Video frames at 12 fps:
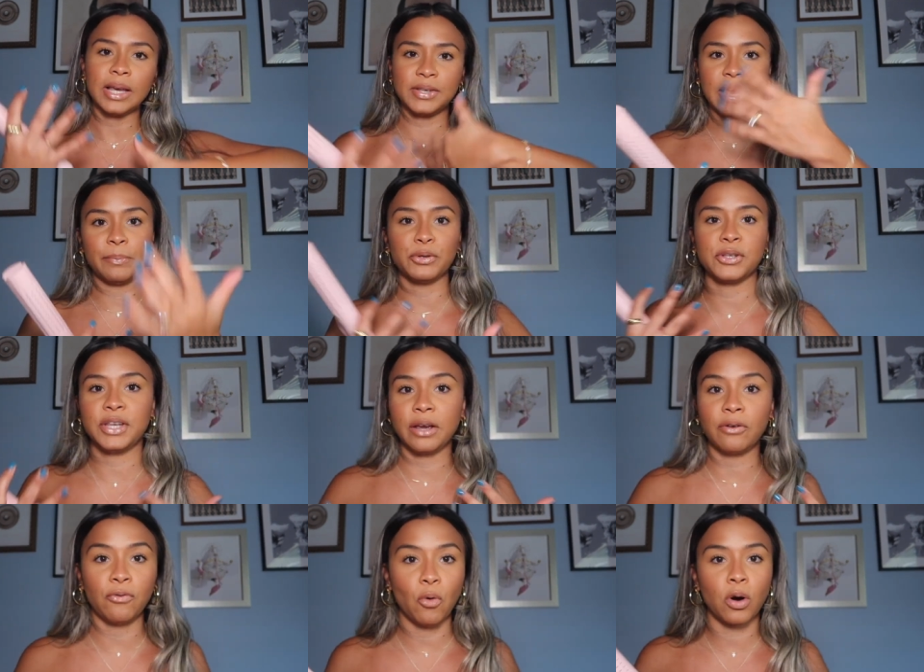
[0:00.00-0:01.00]
it's able to
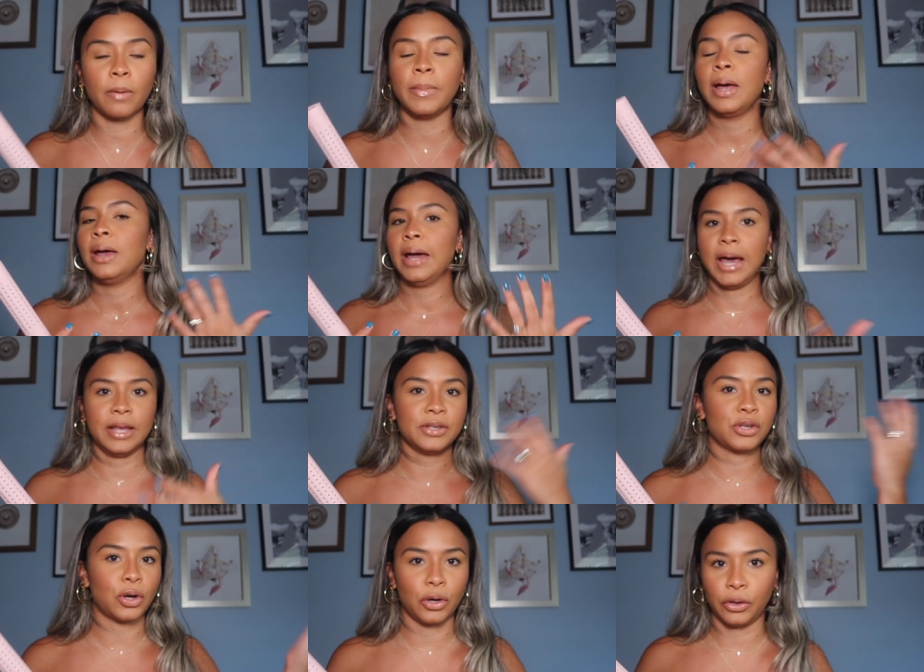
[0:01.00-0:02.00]
take form,
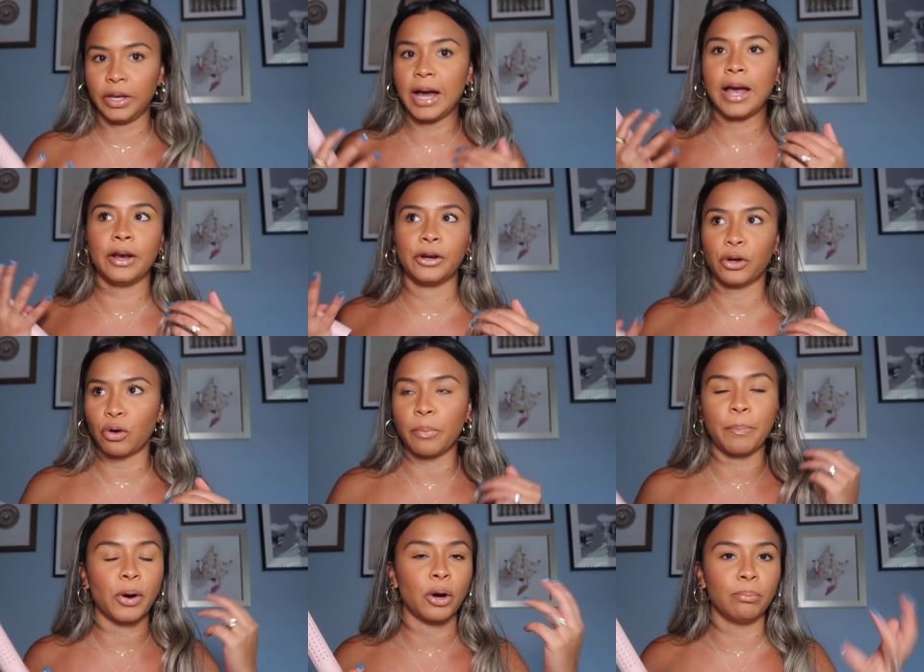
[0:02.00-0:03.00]
hence curling iron,
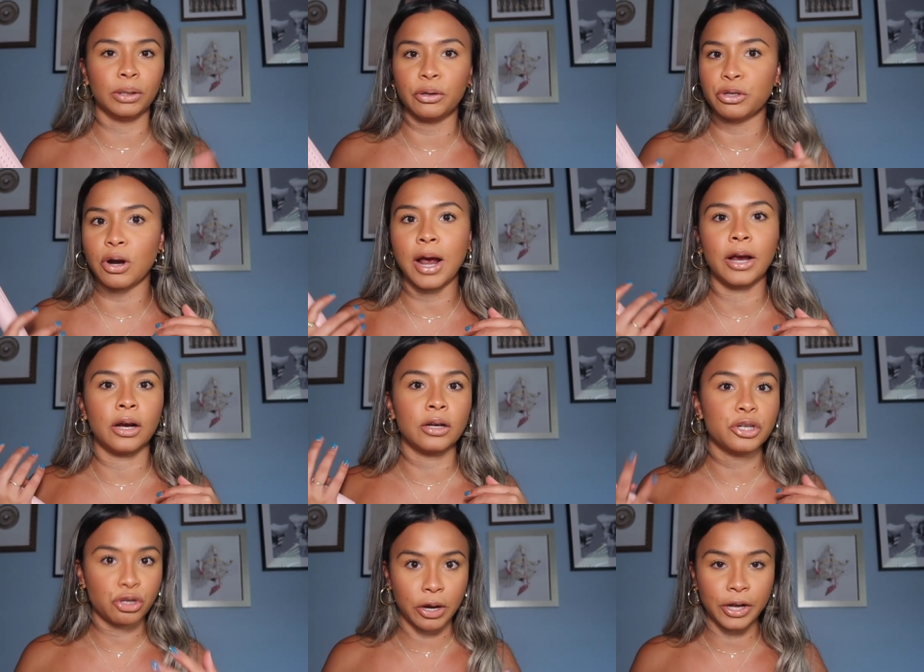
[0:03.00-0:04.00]
crimper, blow
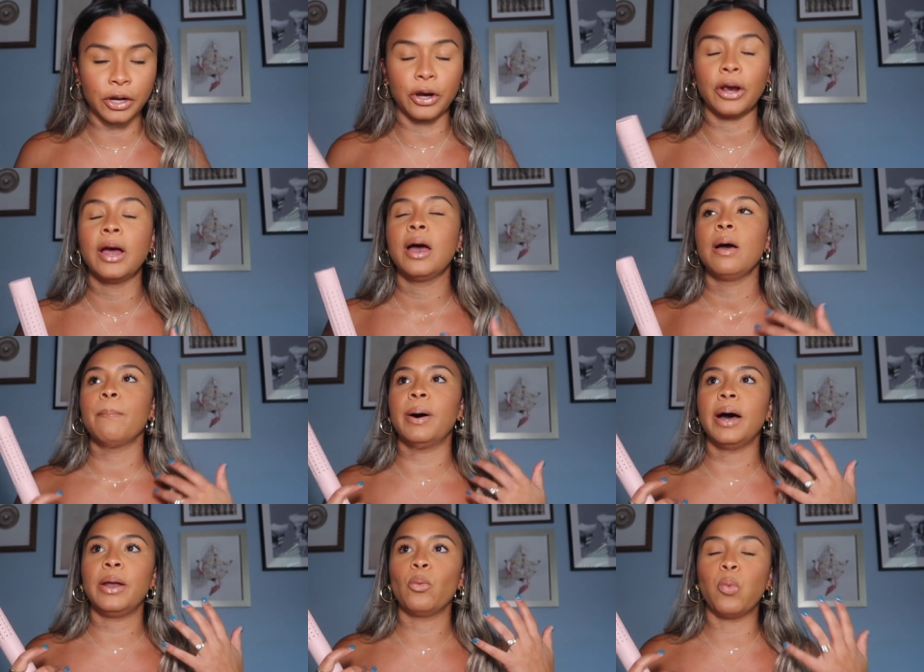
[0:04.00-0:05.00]
dryer, straightener.
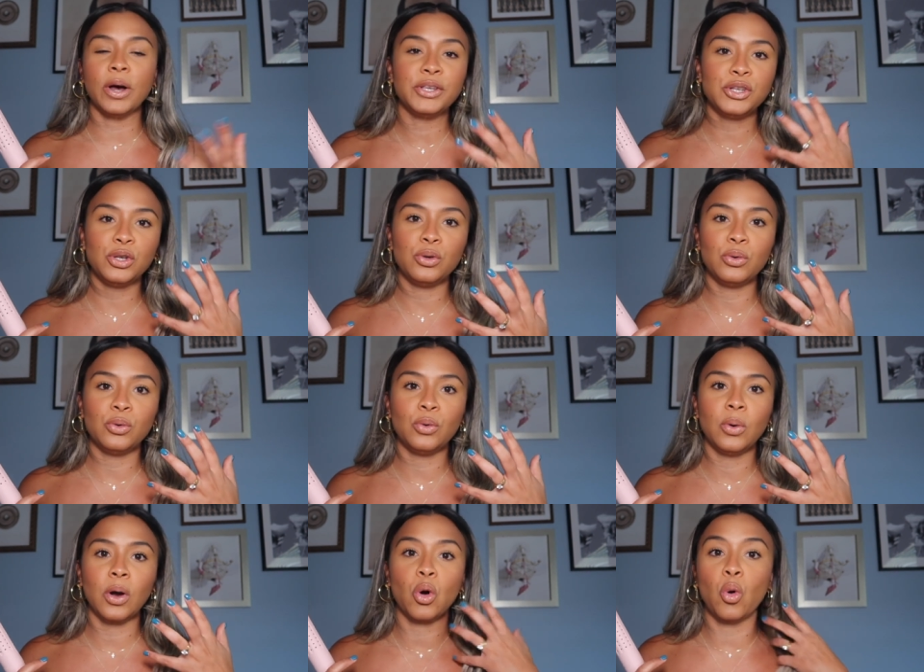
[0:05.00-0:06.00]
But once
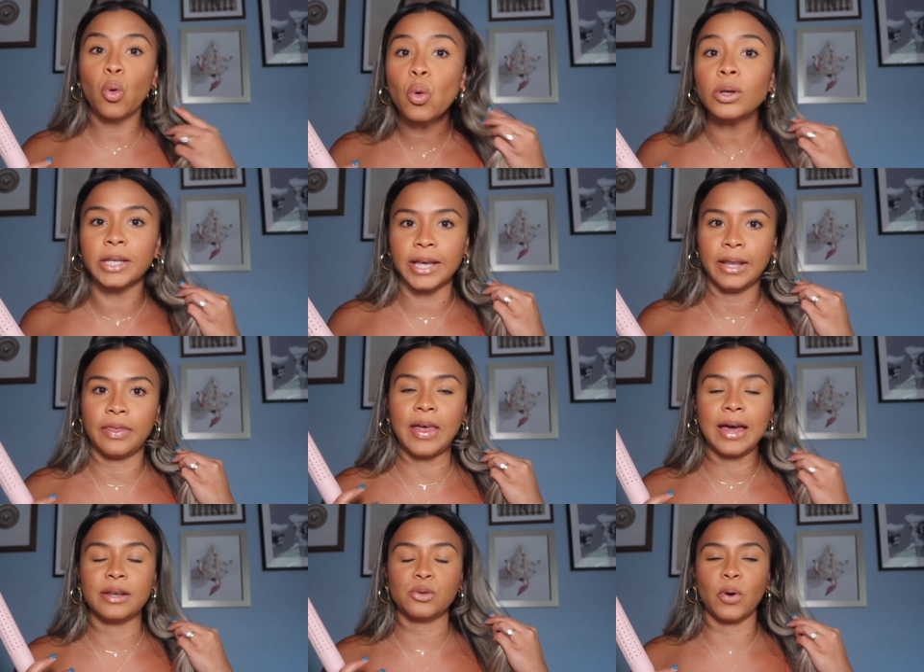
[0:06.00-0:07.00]
you cool it,
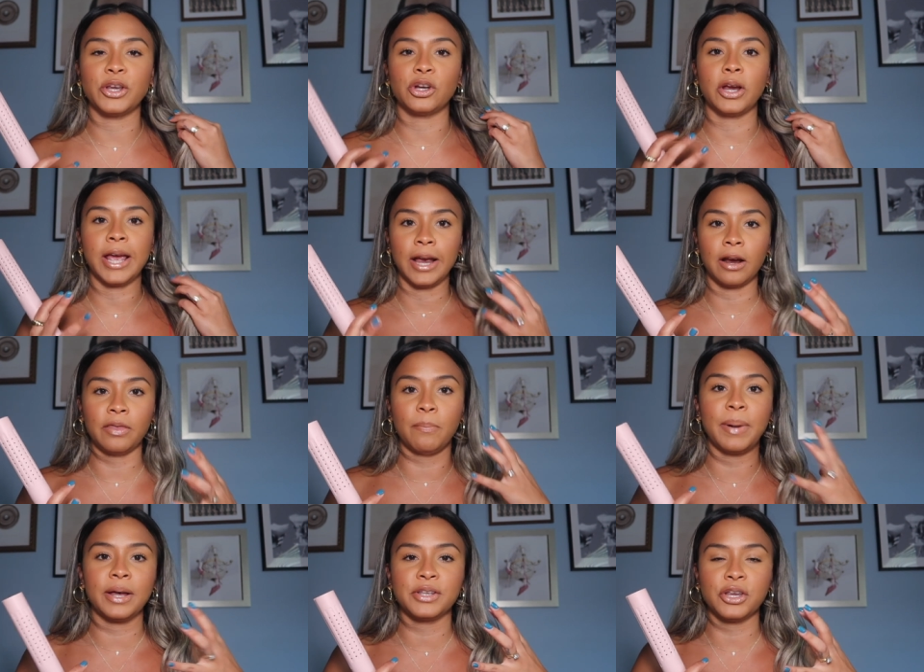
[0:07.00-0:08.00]
that is when your hair, the
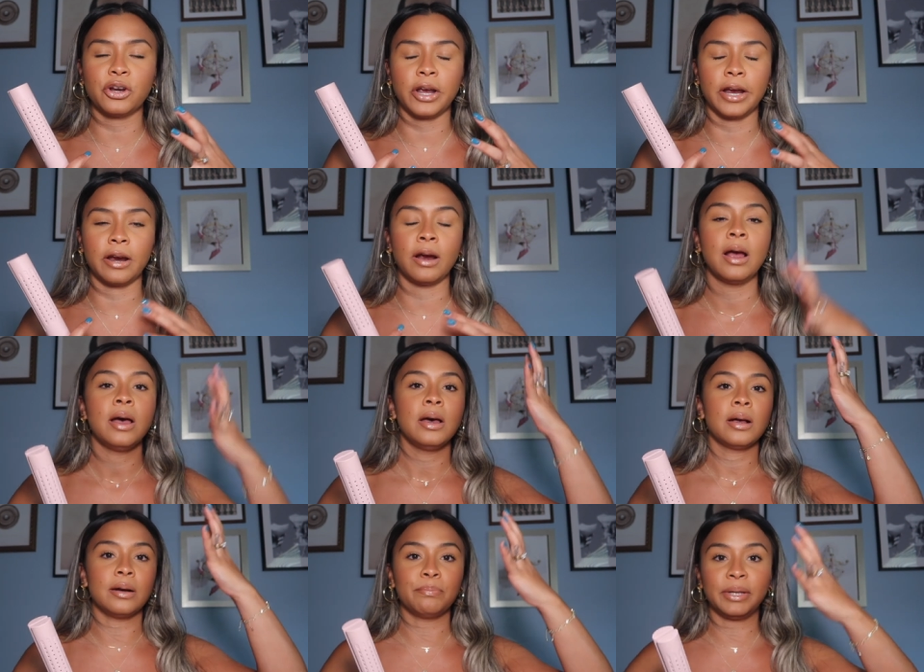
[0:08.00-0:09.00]
bonds in your hair
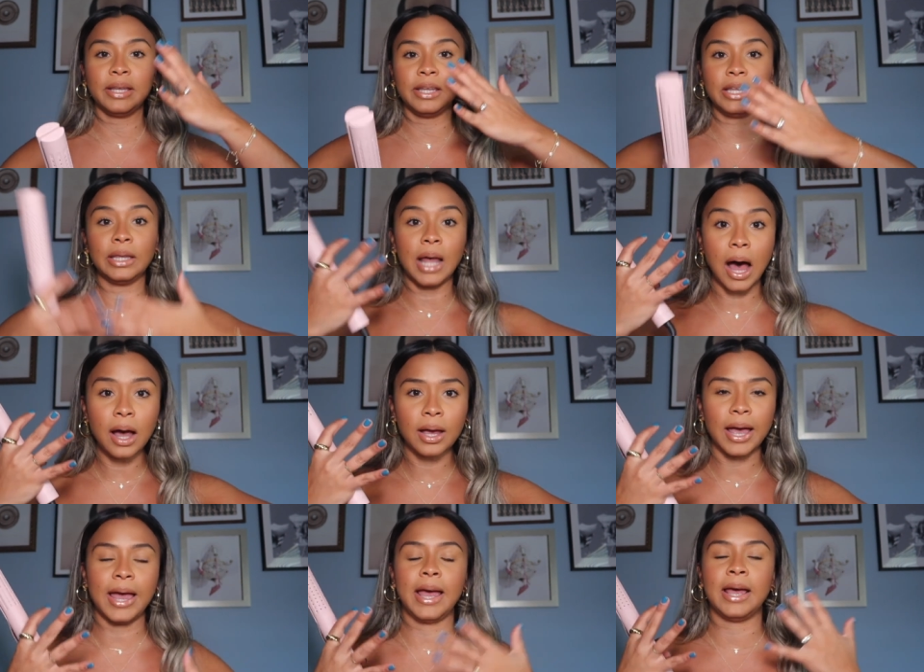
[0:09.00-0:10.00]
completely
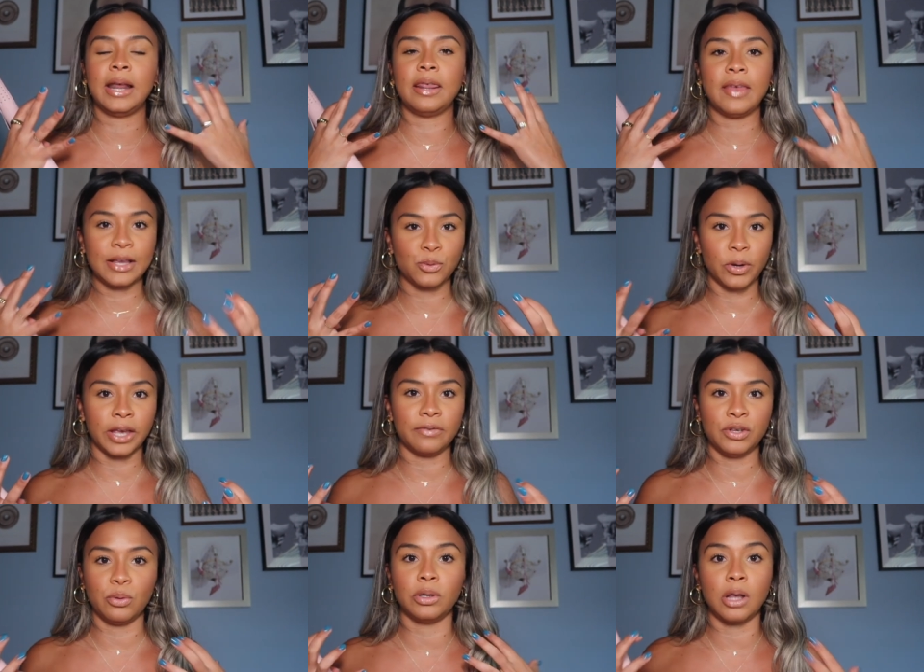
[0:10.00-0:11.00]
lock and that's what
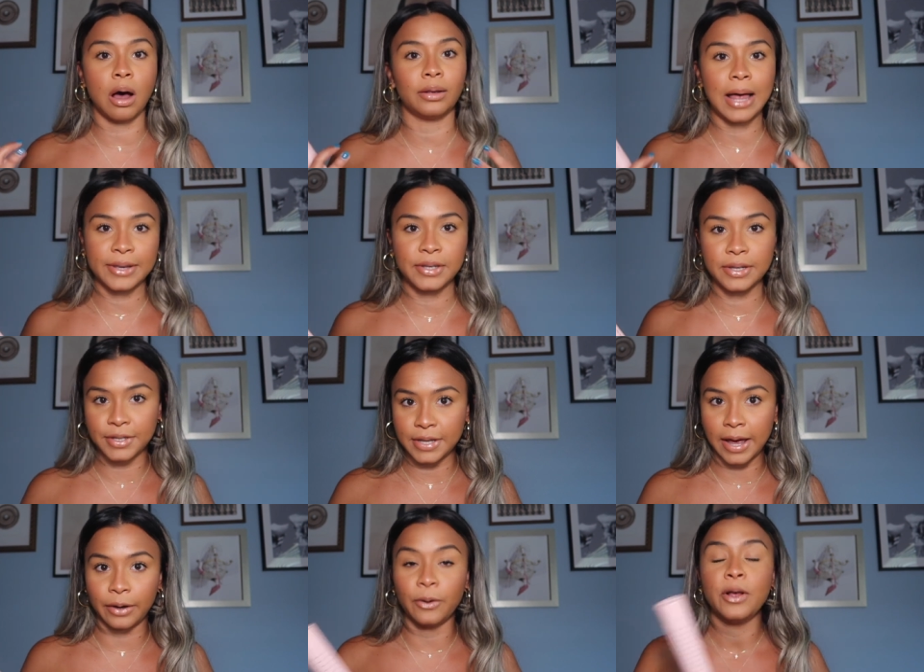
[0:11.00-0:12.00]
gives you the long lasting
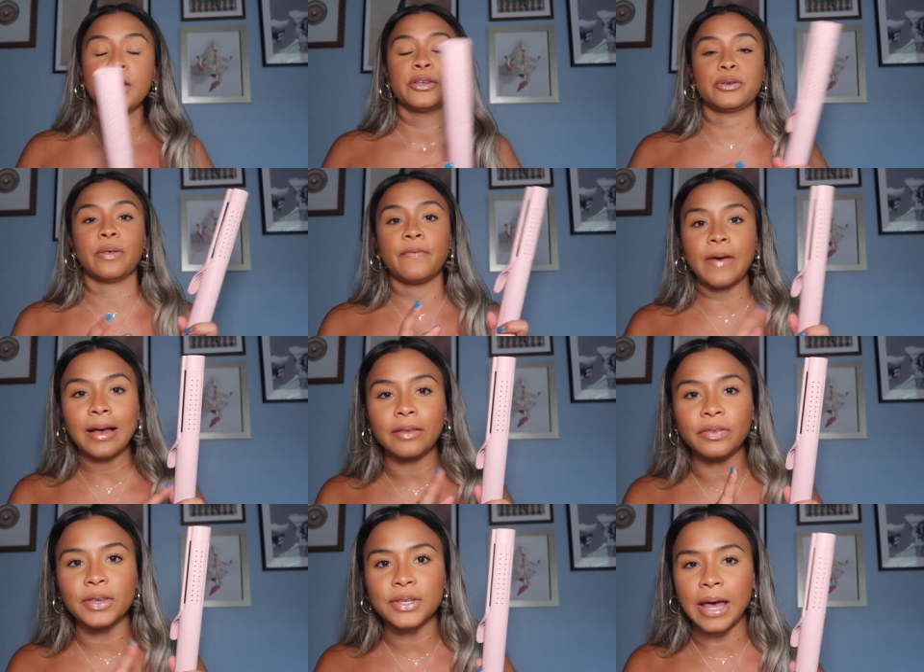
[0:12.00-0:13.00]
style. So the fact
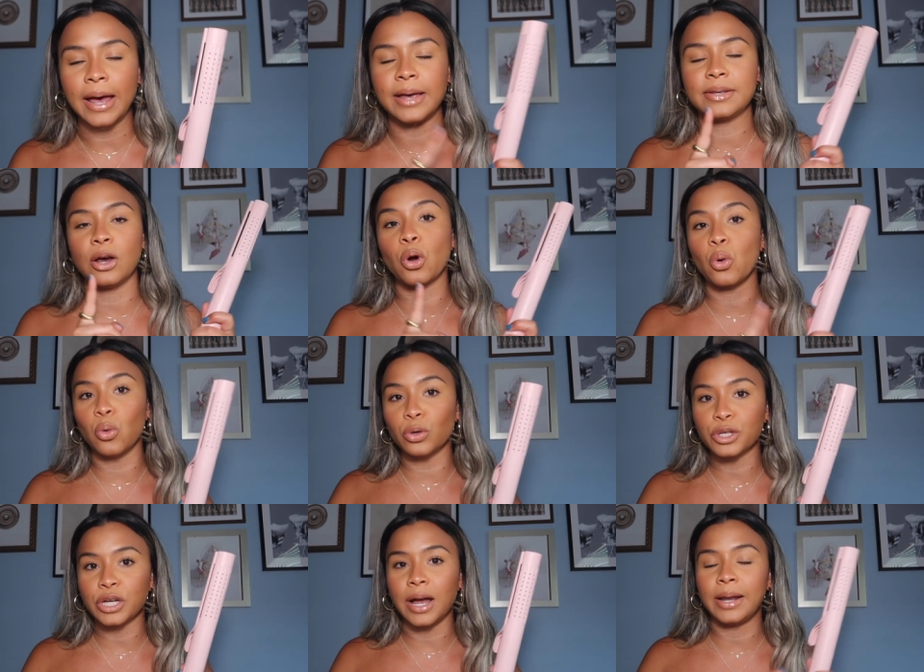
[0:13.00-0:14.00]
that this has a
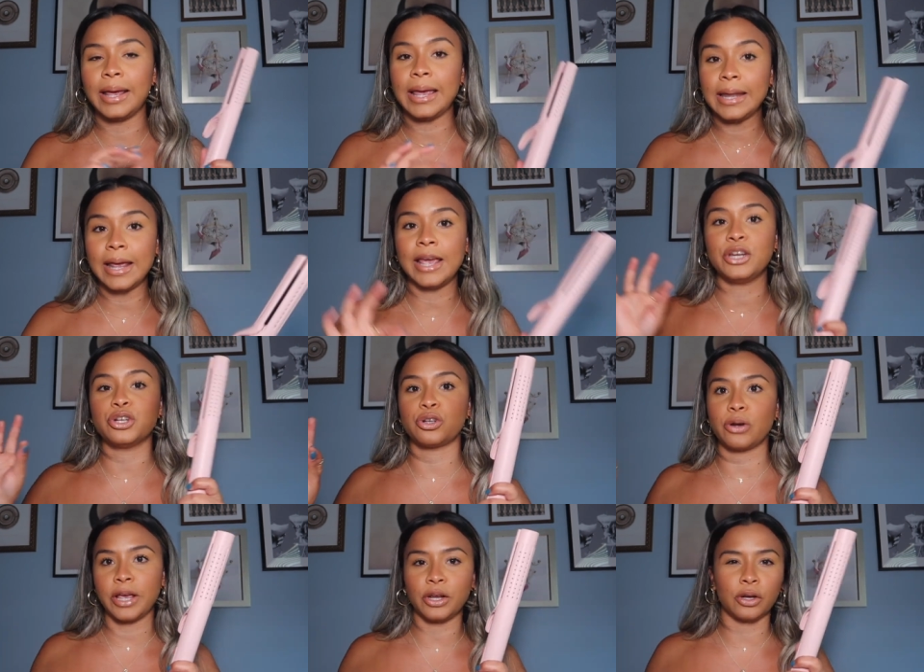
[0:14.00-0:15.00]
cool shot in a
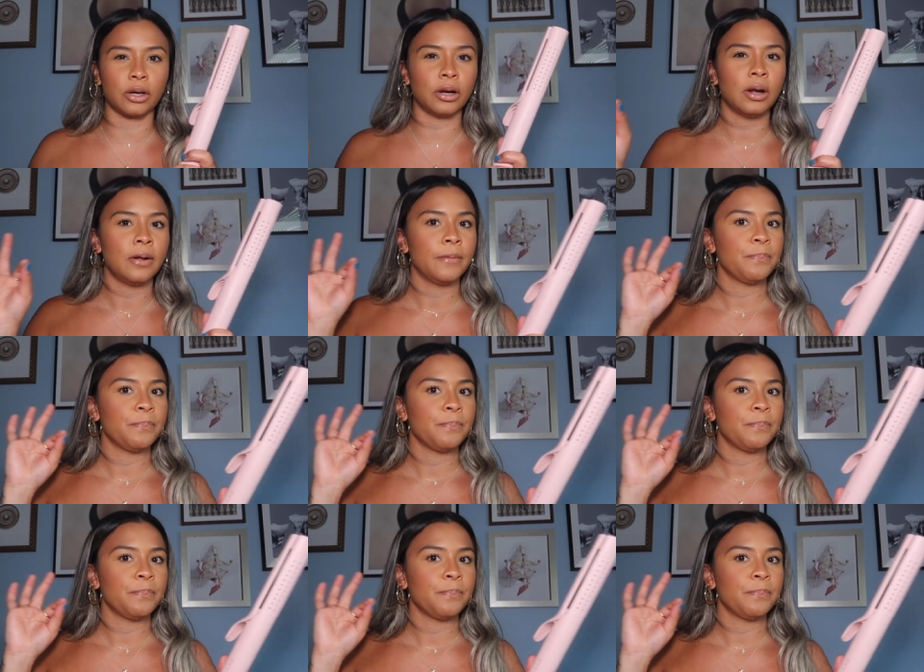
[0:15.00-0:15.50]
straightener